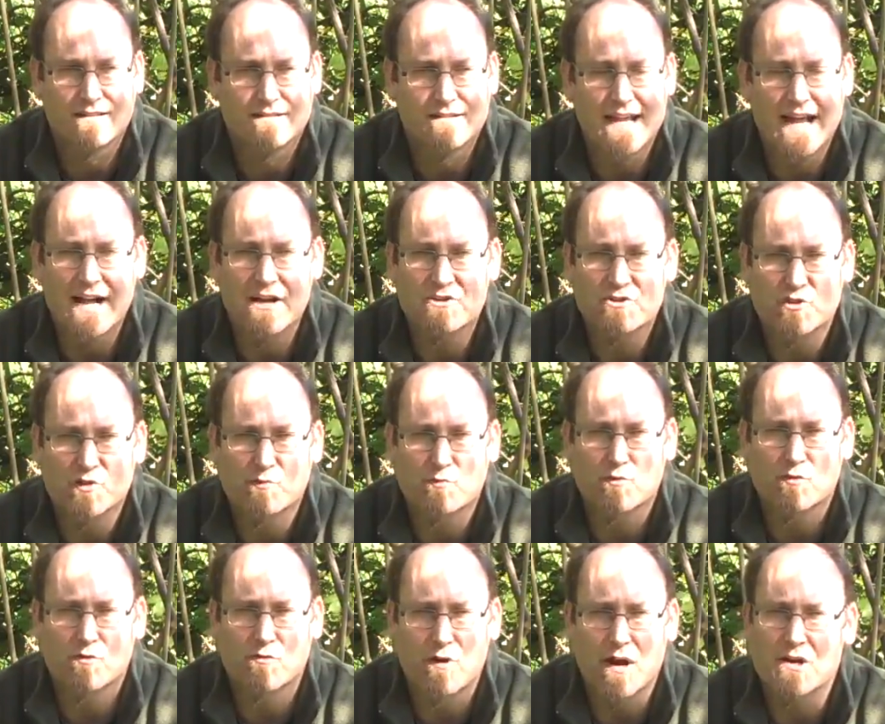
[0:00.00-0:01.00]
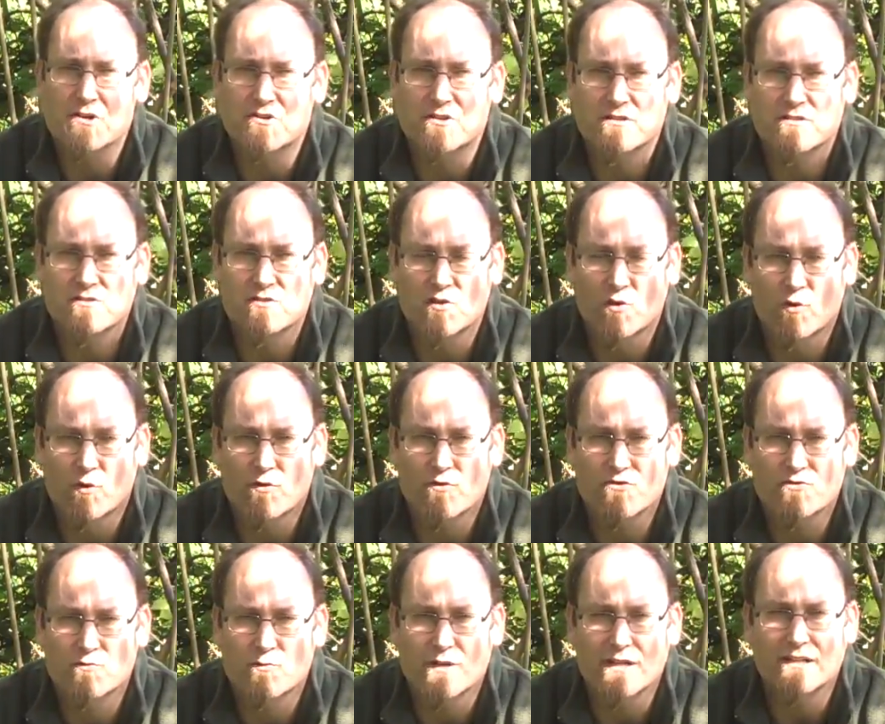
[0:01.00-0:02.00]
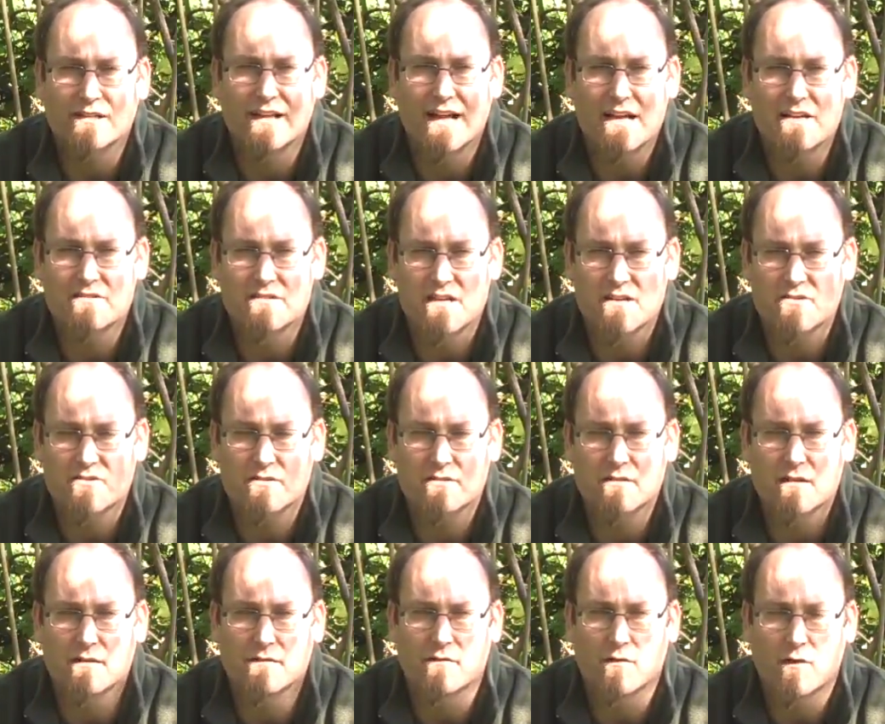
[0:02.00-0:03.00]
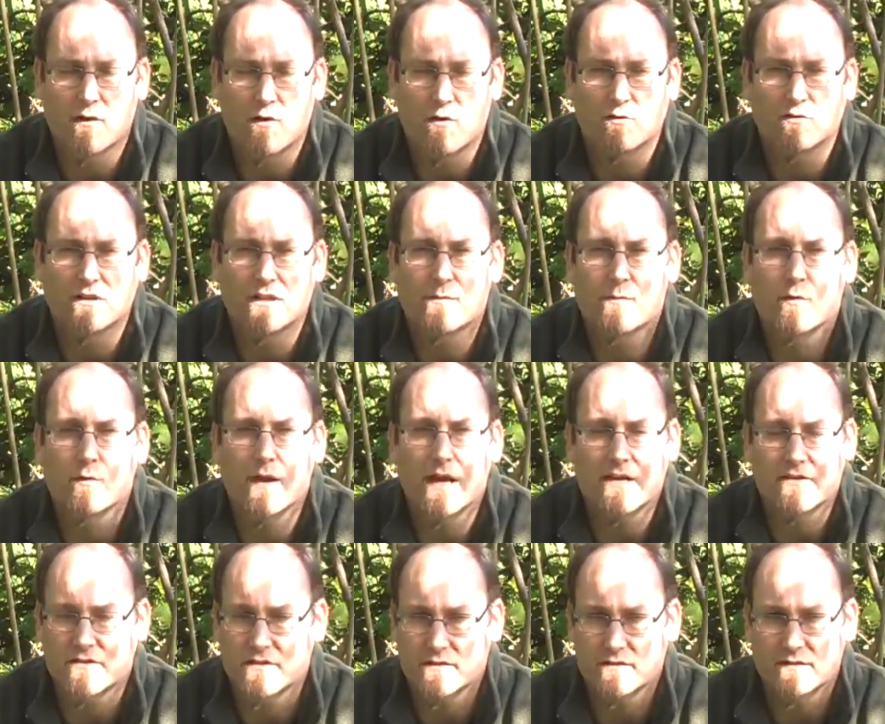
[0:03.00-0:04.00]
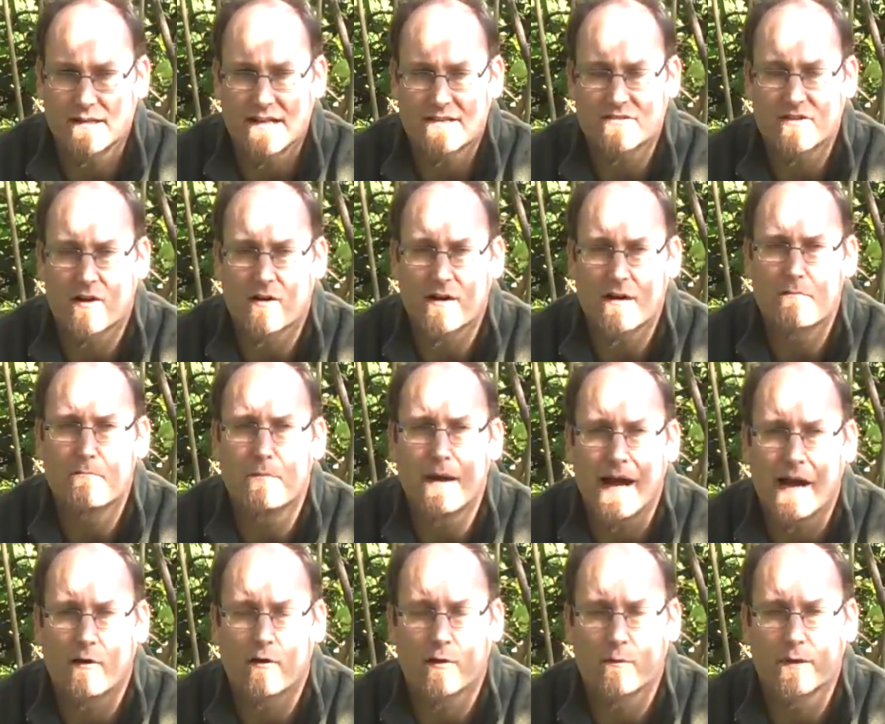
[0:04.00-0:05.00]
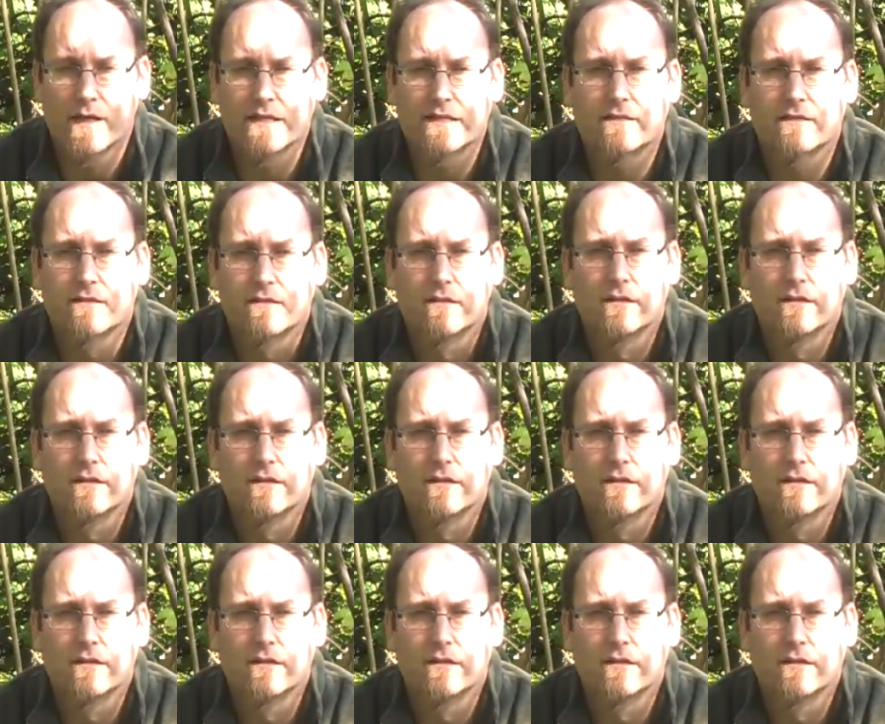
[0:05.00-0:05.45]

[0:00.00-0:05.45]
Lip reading: natural progression towards realization of our own liberation. That's our empowerment.